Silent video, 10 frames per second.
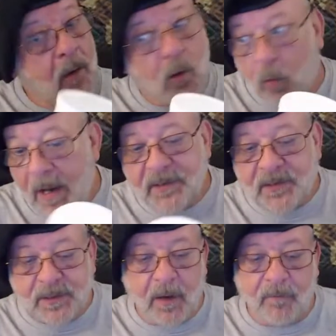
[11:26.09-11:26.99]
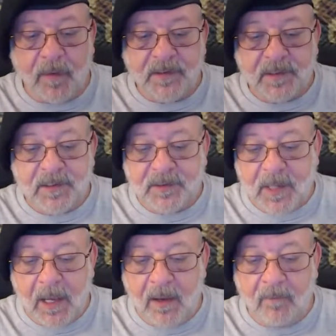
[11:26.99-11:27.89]
Great stuff. This is
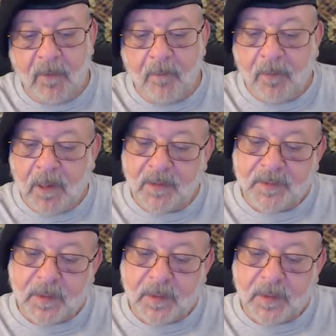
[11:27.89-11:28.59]
I've got